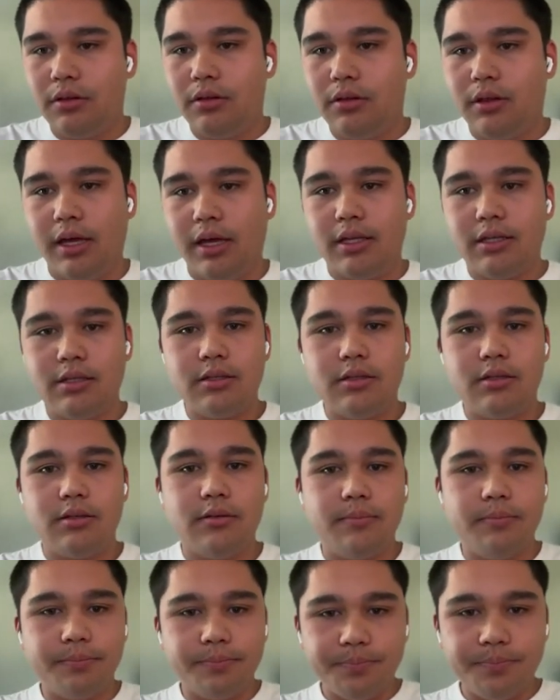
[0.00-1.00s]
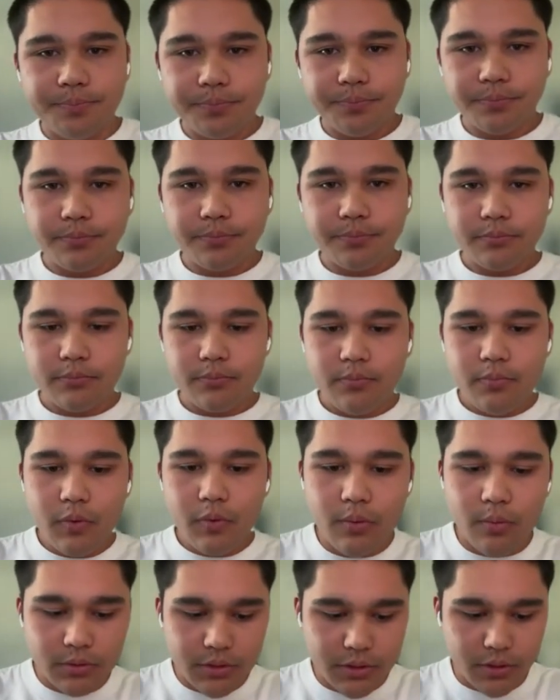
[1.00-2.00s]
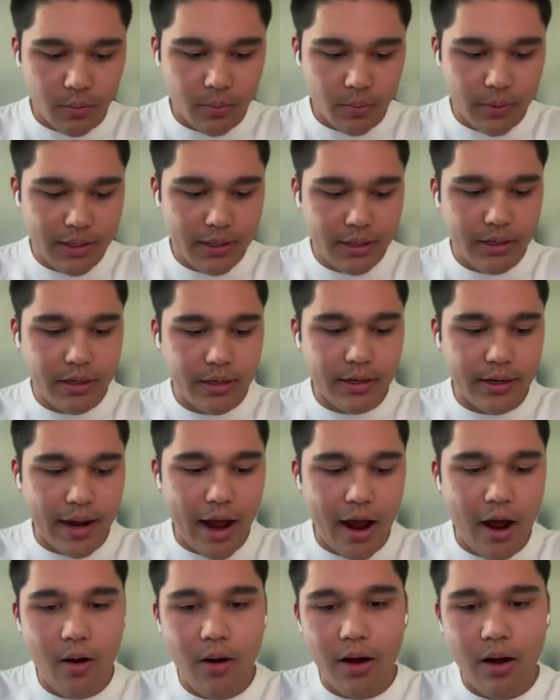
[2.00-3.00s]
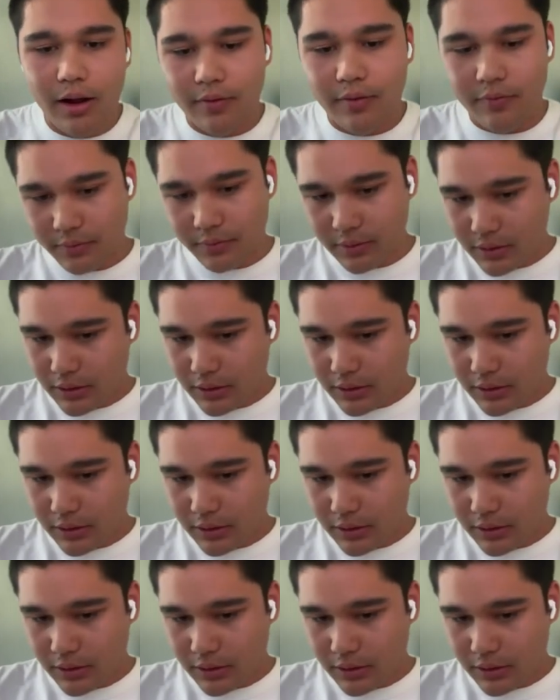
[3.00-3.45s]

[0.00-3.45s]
this. So we now have